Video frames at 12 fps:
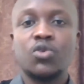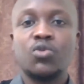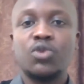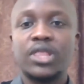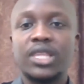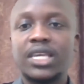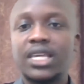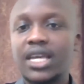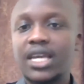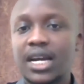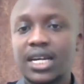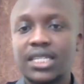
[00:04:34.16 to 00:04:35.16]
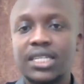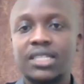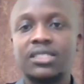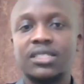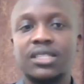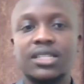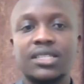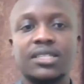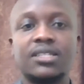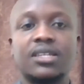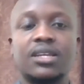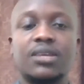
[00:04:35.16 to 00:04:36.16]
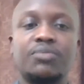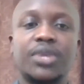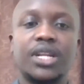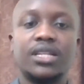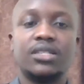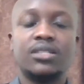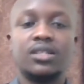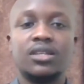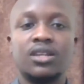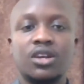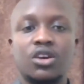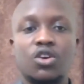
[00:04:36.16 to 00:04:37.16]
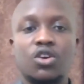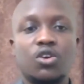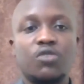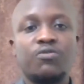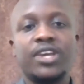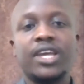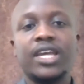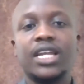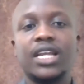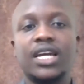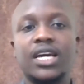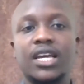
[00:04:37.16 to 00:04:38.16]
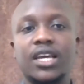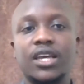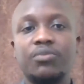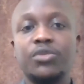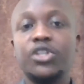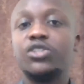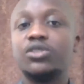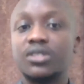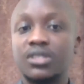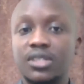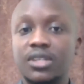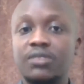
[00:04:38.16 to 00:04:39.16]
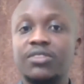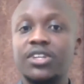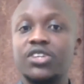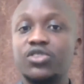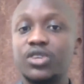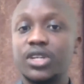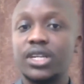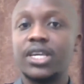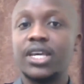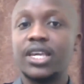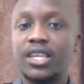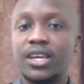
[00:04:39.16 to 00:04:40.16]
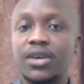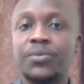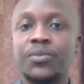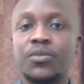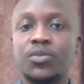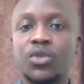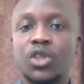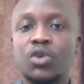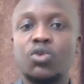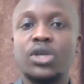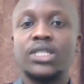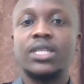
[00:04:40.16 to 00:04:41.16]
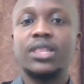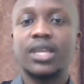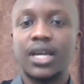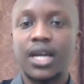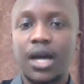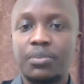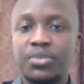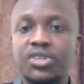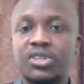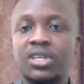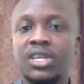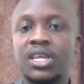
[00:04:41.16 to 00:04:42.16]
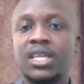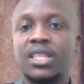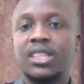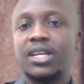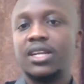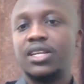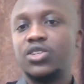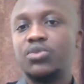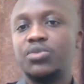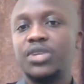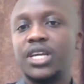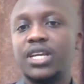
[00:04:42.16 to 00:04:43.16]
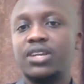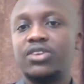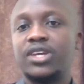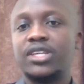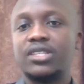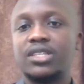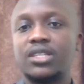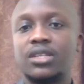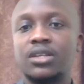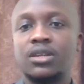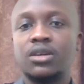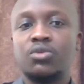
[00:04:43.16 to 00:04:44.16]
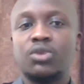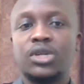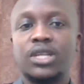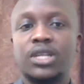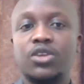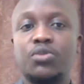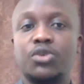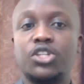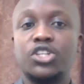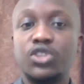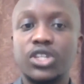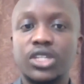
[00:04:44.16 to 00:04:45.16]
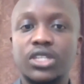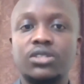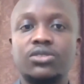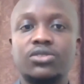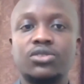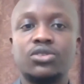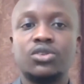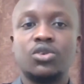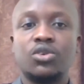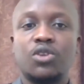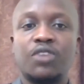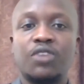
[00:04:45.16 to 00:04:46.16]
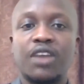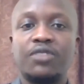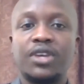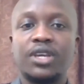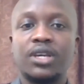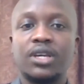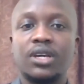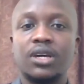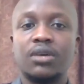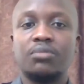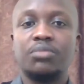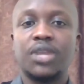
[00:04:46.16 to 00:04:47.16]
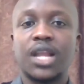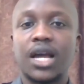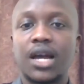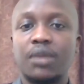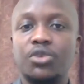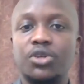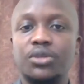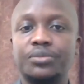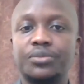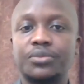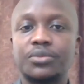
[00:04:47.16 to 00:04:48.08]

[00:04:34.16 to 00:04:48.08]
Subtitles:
who are the key actors in the sustainability of vehicular emissions inventory in Kenya, what are the gaps that need to be addressed, what are the opportunities of having black carbon